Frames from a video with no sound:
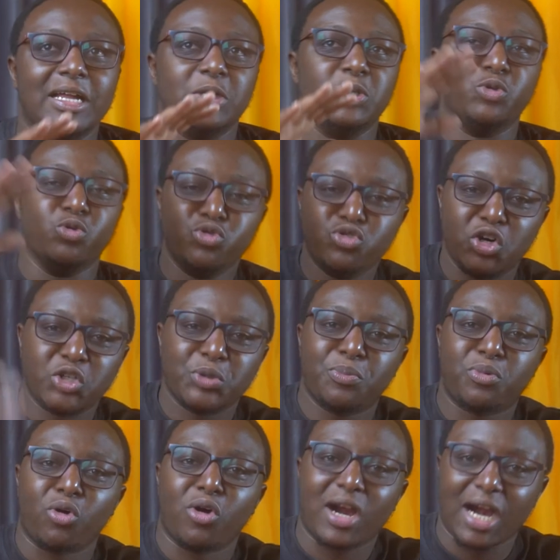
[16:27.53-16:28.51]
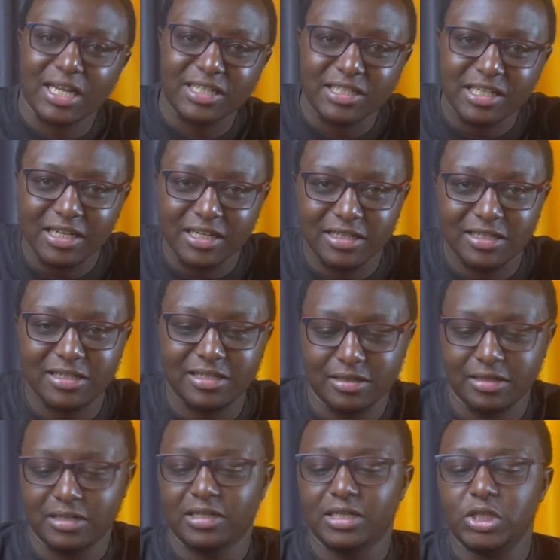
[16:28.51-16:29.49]
Do not procrastinate.
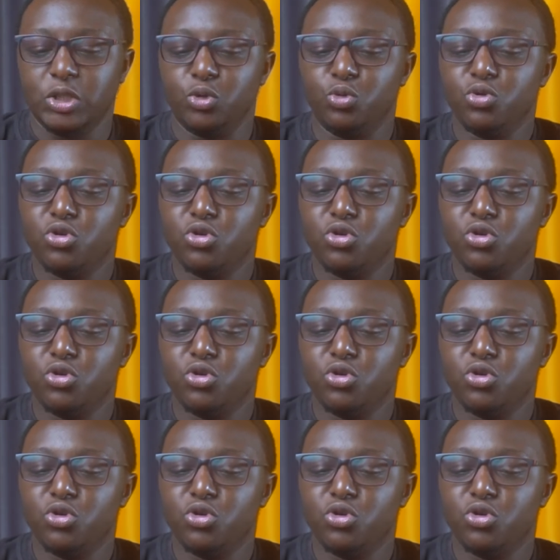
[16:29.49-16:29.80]
Do